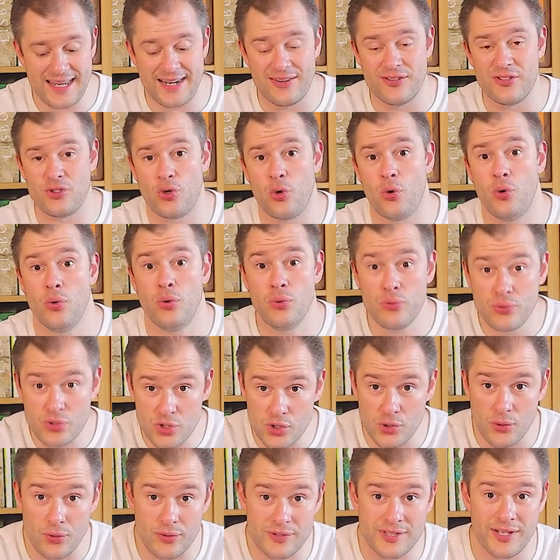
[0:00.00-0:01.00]
There is all
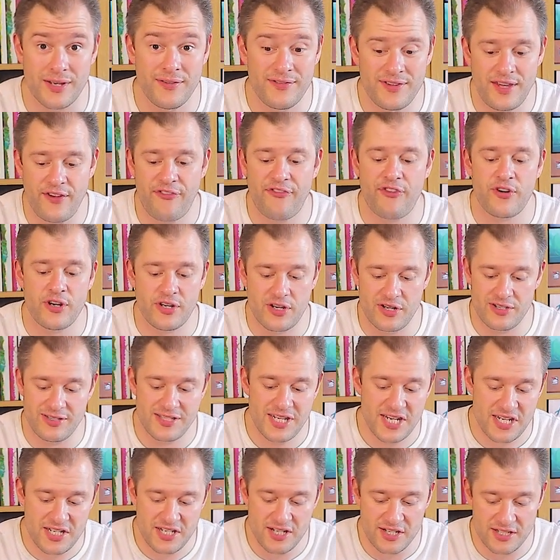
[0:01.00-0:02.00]
sorts of different
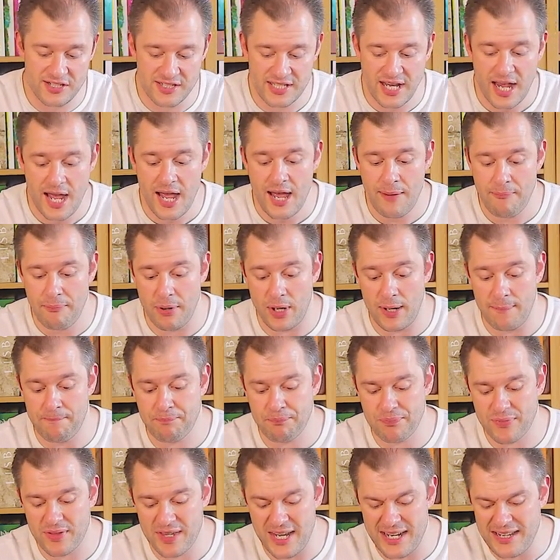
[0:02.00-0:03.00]
conditions,
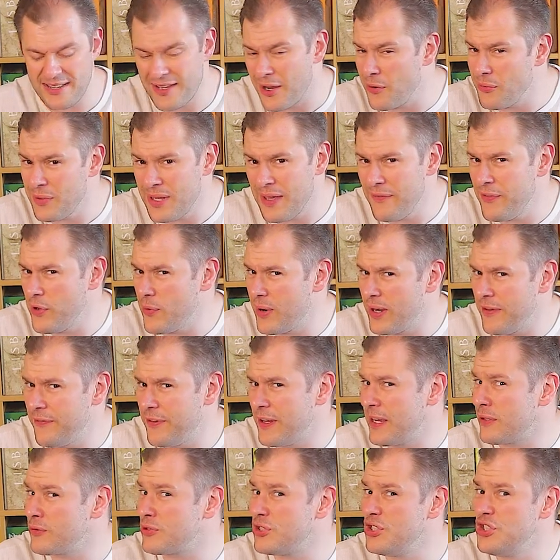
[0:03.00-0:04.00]
but they don't give you
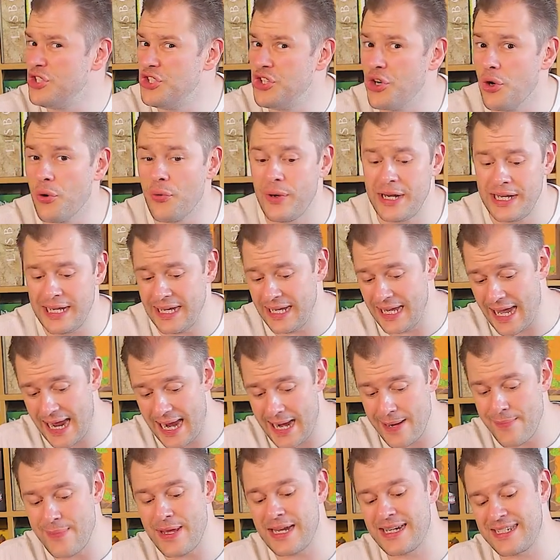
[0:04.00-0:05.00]
anything else during the
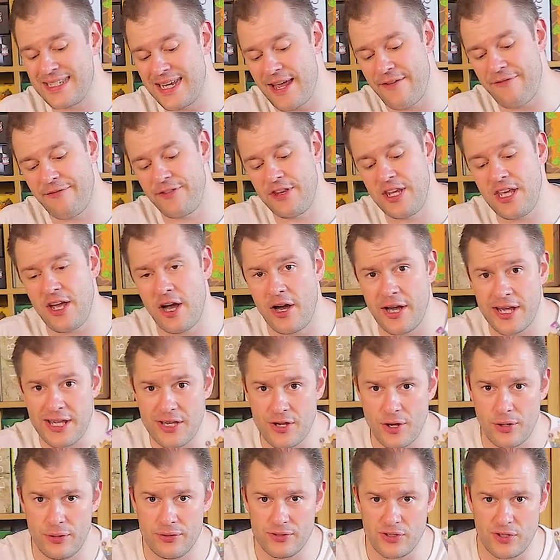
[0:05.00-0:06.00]
game except for the
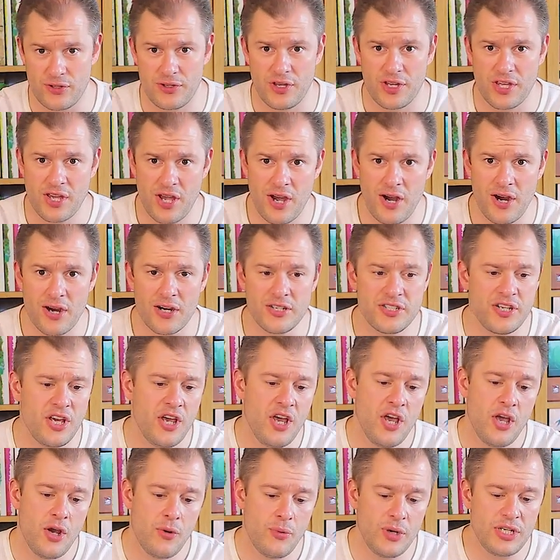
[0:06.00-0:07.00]
icons on the card,
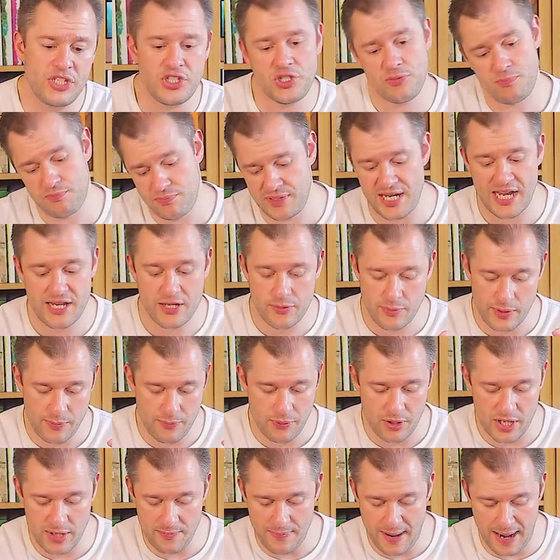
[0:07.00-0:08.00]
which tend to be
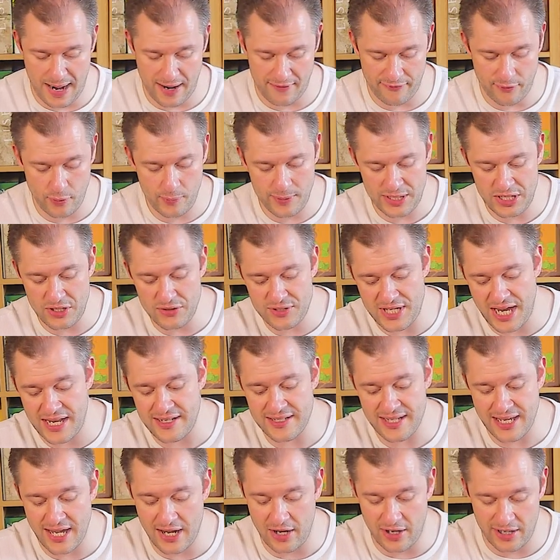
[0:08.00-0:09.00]
pretty powerful. I mean, you
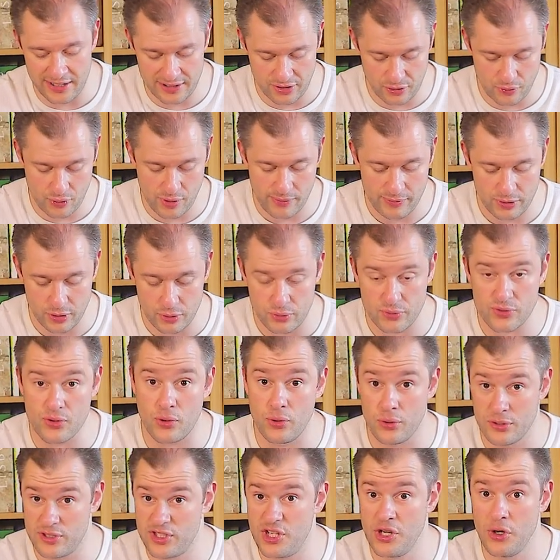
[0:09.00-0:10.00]
tend to get either criminals
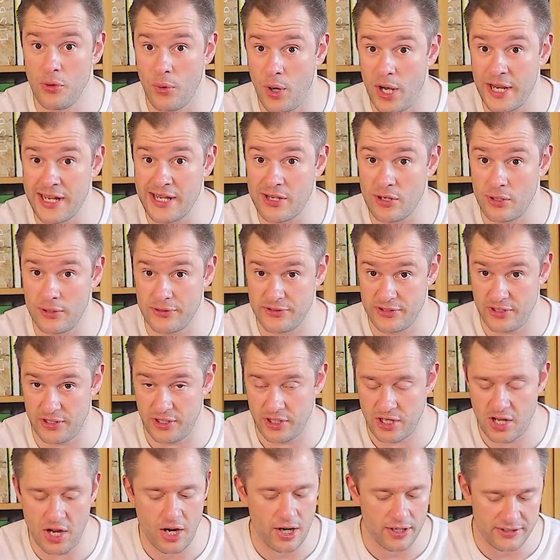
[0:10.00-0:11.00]
or 2 icons on
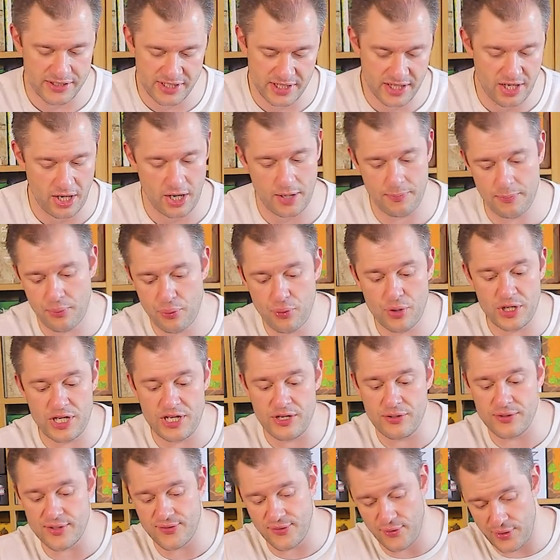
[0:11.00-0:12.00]
the card, so they are pretty
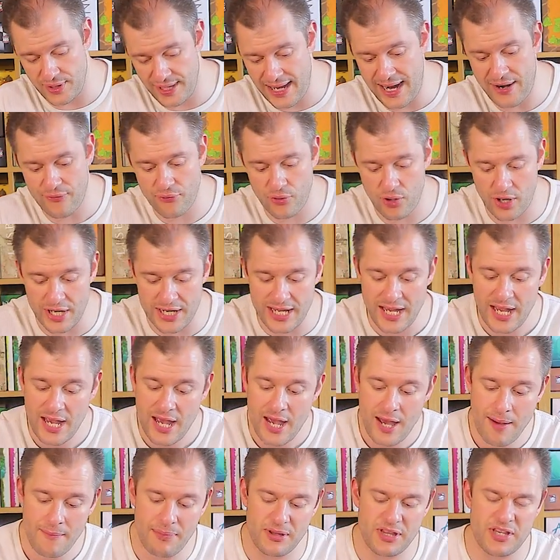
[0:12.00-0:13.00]
useful in that right,
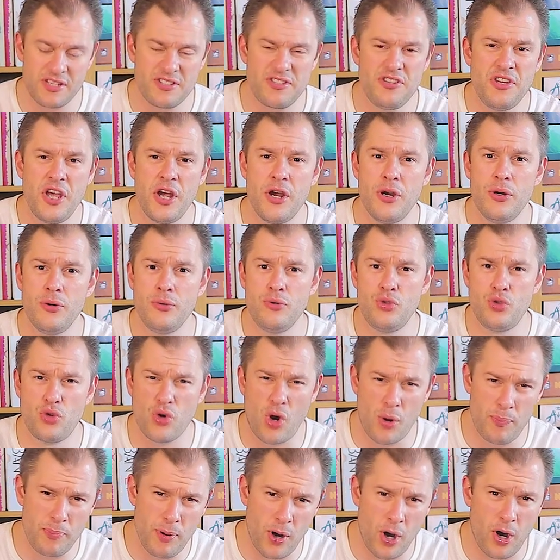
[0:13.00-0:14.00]
but there's no
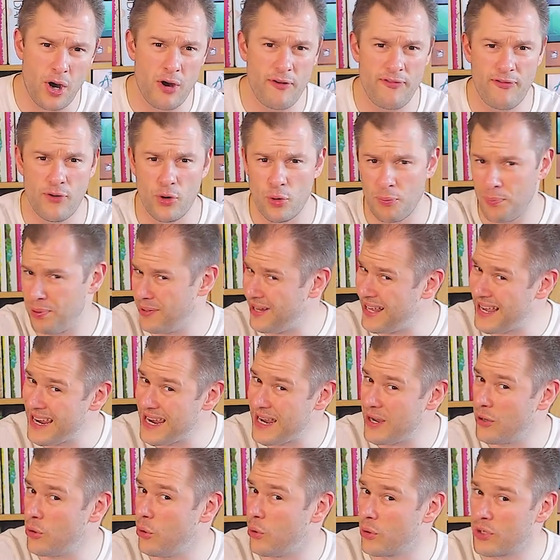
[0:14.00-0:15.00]
drop-off or
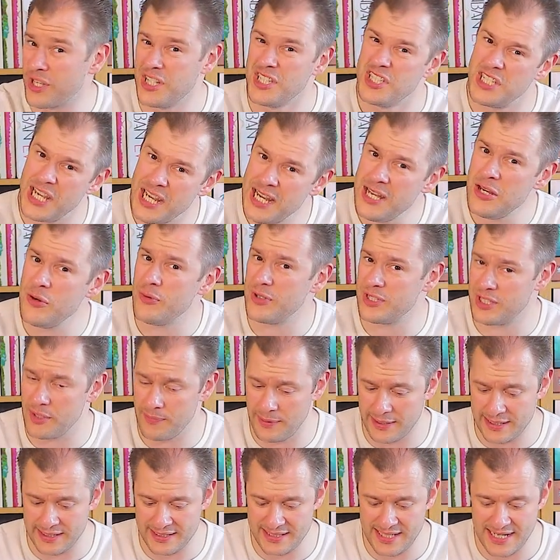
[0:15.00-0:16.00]
player or continuous
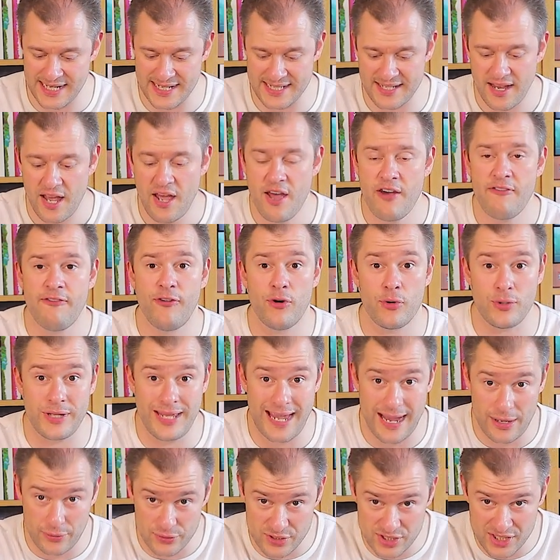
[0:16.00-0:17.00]
abilities for
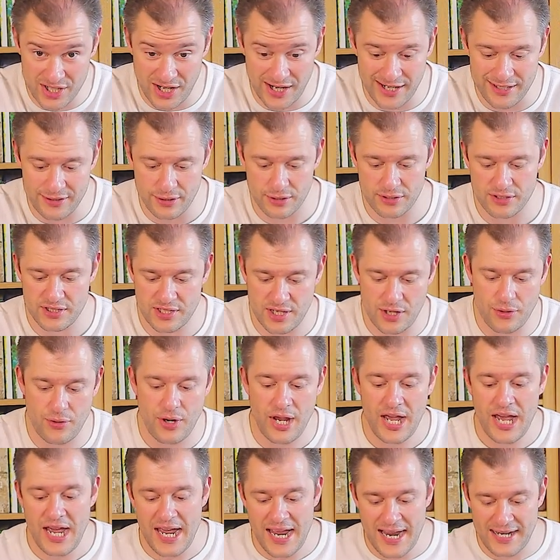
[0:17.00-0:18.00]
the outsiders. So
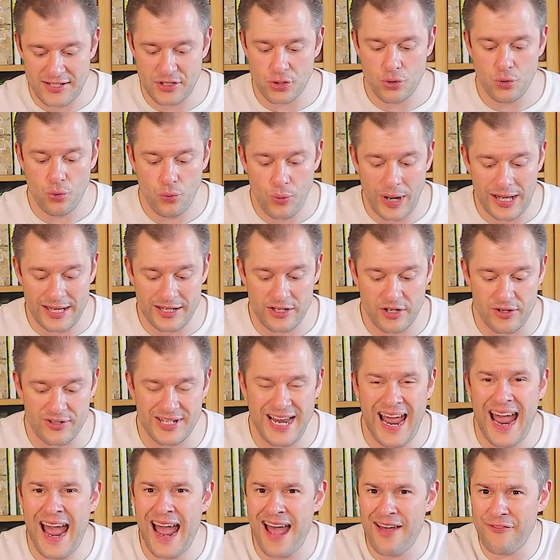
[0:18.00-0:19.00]
it's all well and
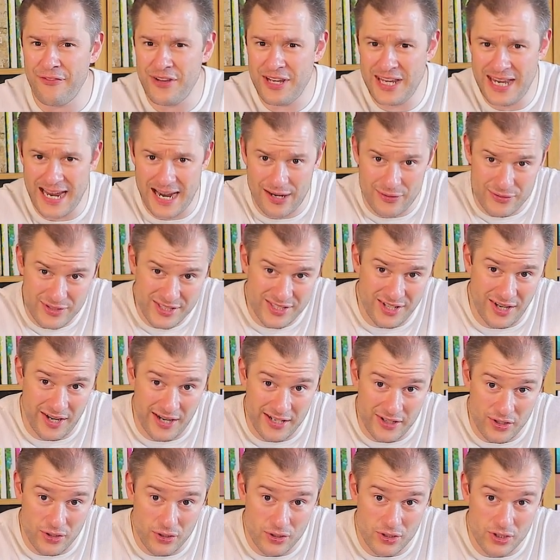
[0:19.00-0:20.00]
good having the
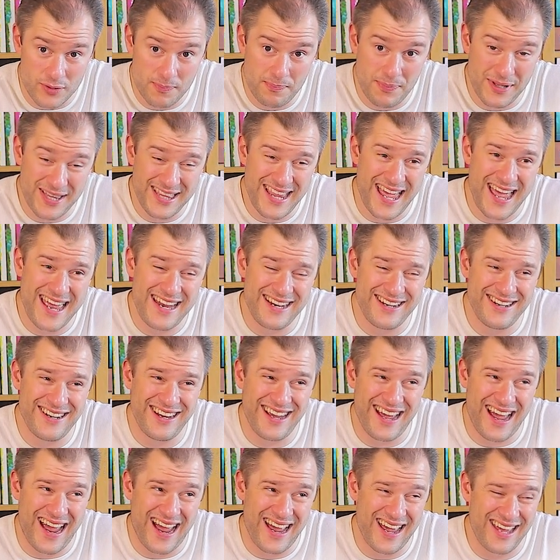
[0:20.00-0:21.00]
outsiders, but
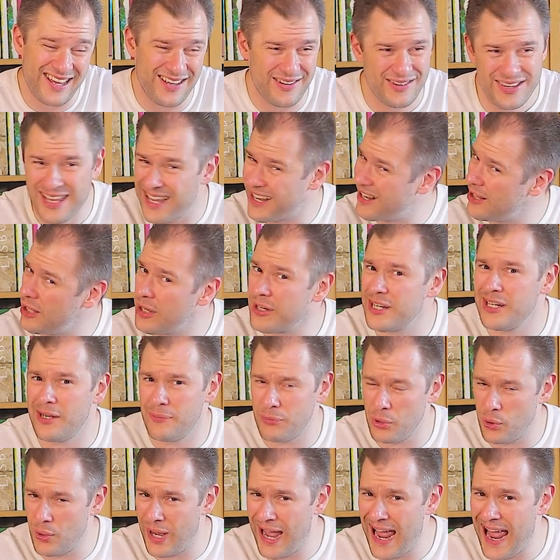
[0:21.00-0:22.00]
then they're clogging
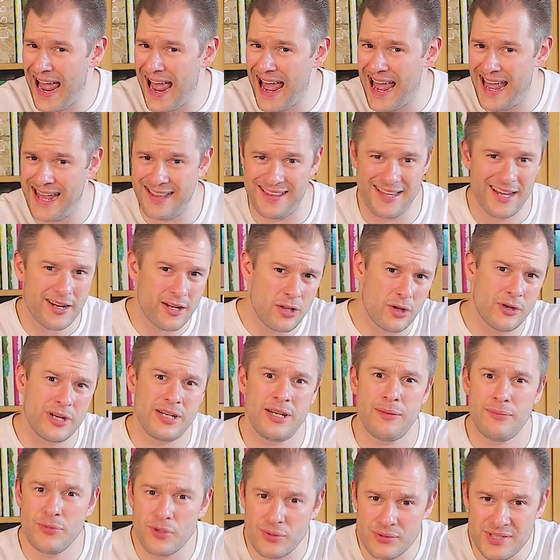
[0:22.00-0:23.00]
up your hand, they're
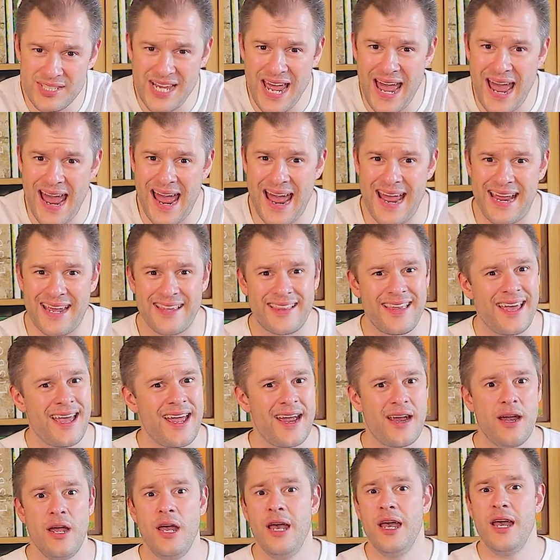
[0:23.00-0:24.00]
clogging up your deck,
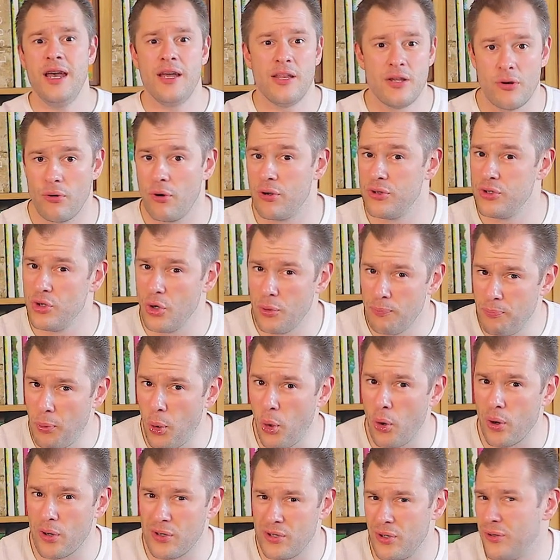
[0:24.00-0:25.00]
they're on your
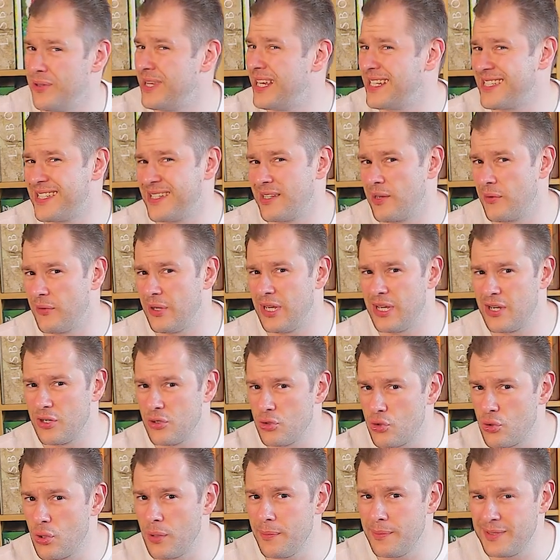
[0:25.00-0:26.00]
board, not necessarily
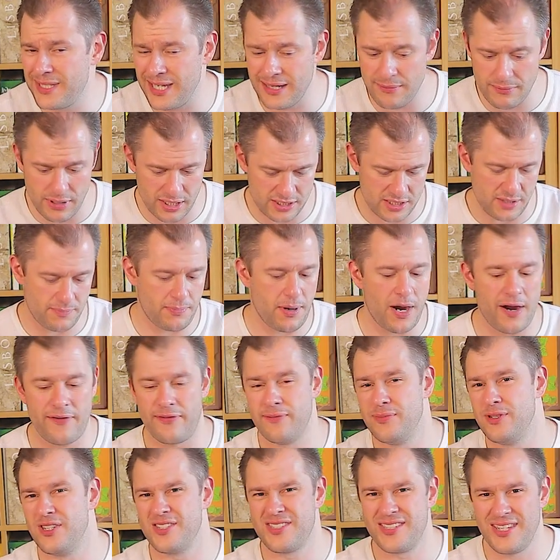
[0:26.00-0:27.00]
contributing much apart
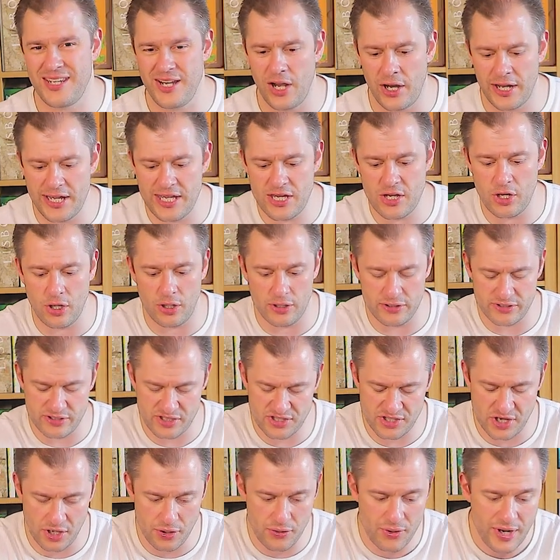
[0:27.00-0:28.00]
from just the
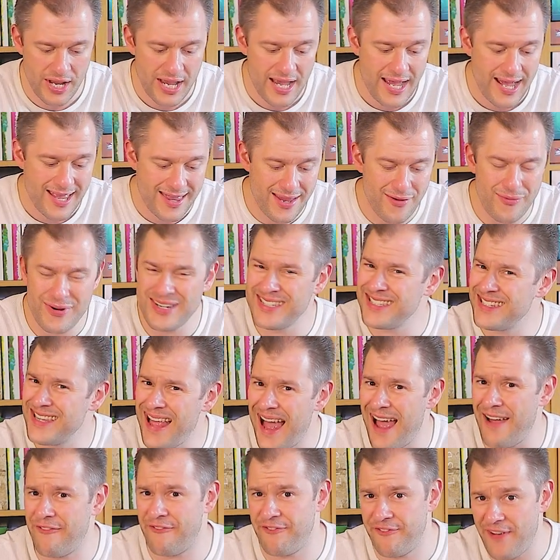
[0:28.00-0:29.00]
icons. So there is
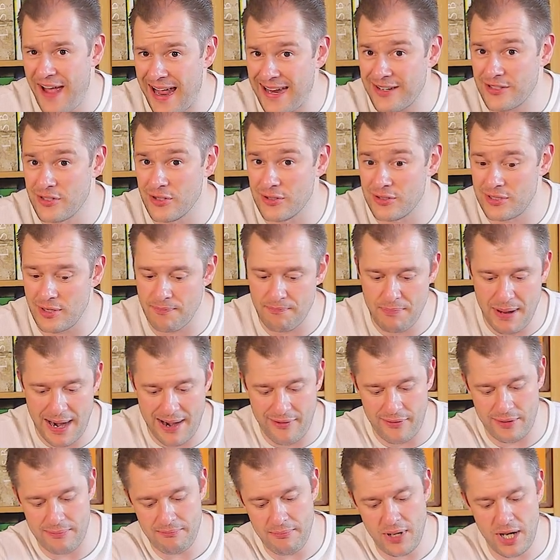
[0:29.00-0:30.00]
that factor to
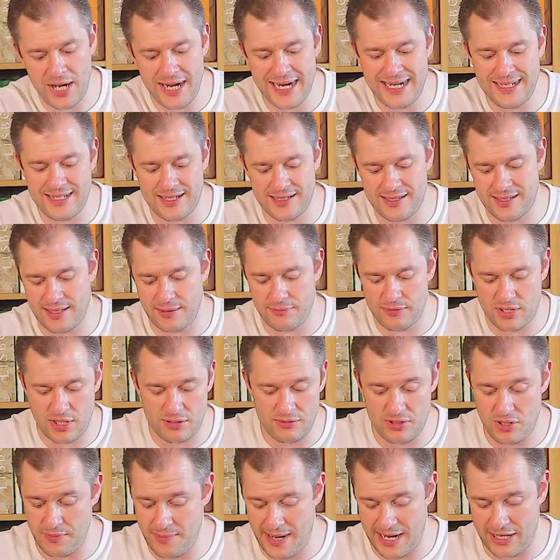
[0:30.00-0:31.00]
bear in mind, and
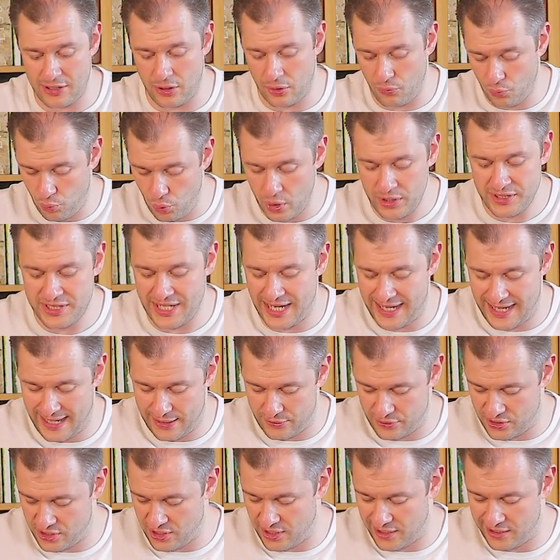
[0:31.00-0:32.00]
sometimes you may not want an
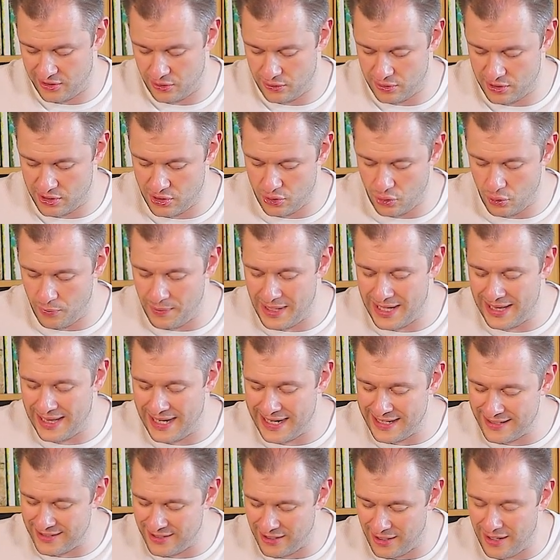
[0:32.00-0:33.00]
outsider until a bit
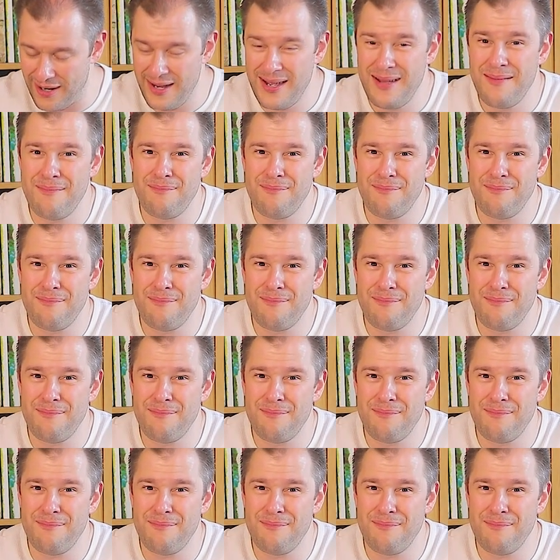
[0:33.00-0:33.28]
later.